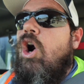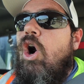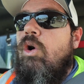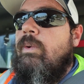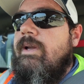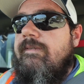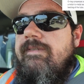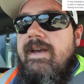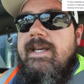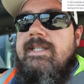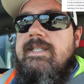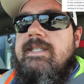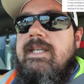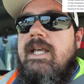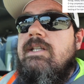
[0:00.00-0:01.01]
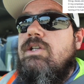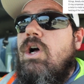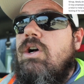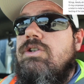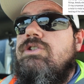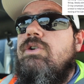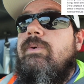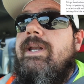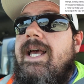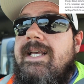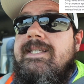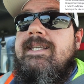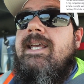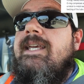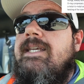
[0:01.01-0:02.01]
O-ring face is also an
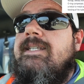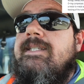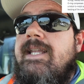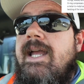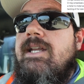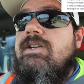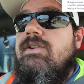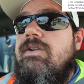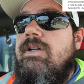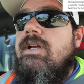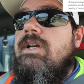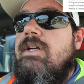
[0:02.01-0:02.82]
SAE standard.